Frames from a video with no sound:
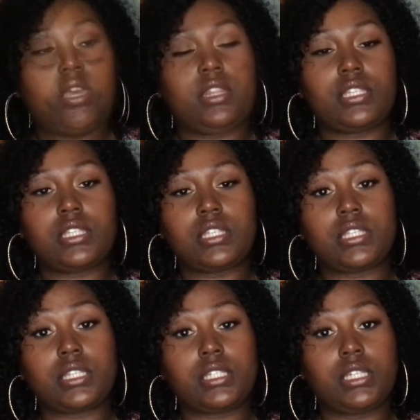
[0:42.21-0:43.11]
This is the
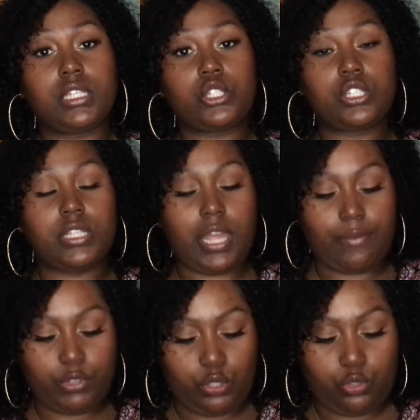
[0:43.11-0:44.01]
16 inches that I
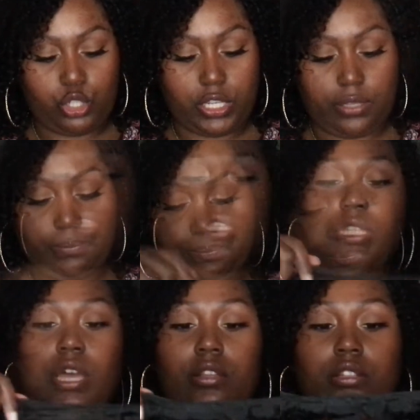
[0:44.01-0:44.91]
haven't used yet. This is
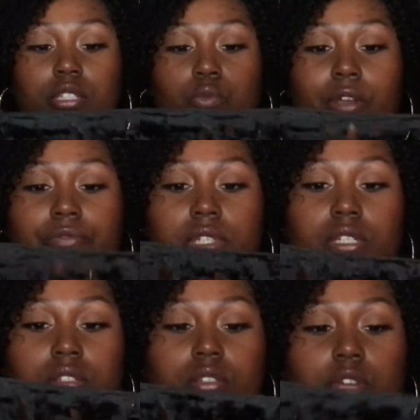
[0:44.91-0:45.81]
how it looks
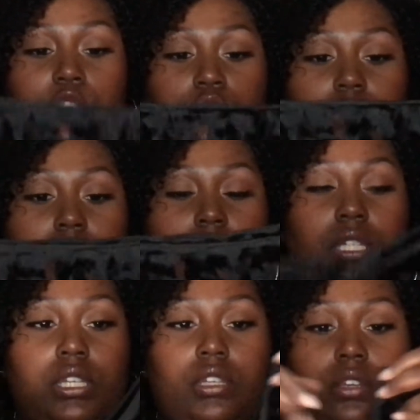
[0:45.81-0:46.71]
wefted. So as you can
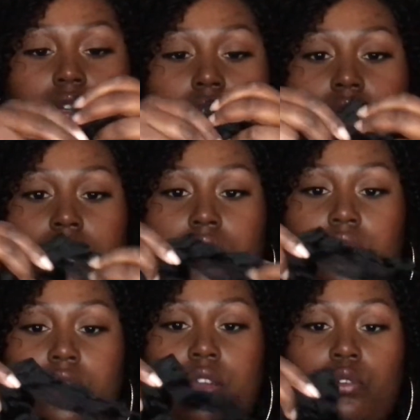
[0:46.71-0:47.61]
see,
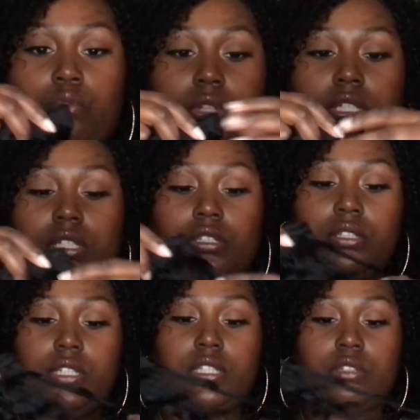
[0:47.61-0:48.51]
really just
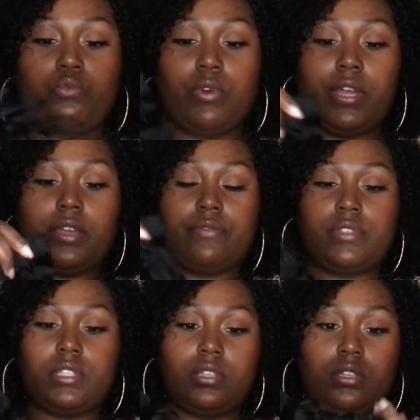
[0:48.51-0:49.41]
decent
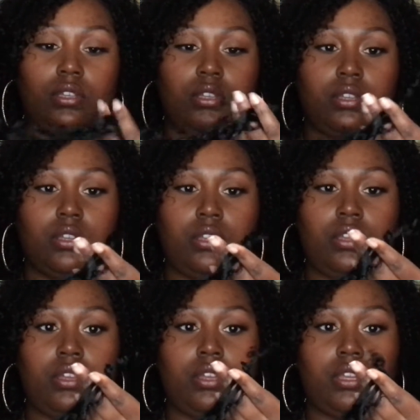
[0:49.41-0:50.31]
wefts.
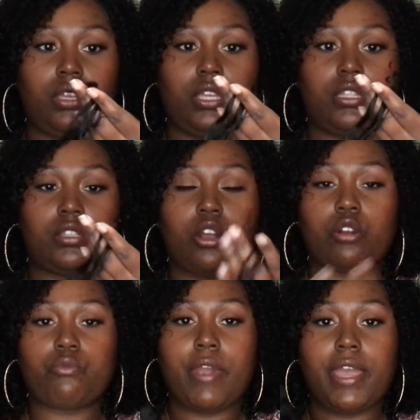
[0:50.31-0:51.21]
Ends
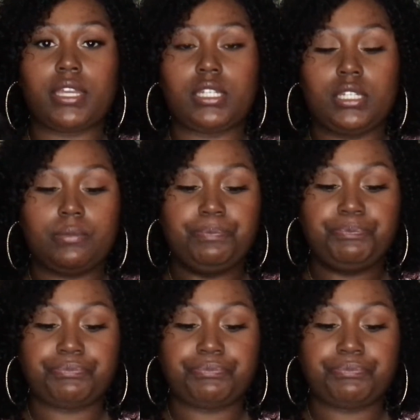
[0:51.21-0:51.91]
aren't raggedy.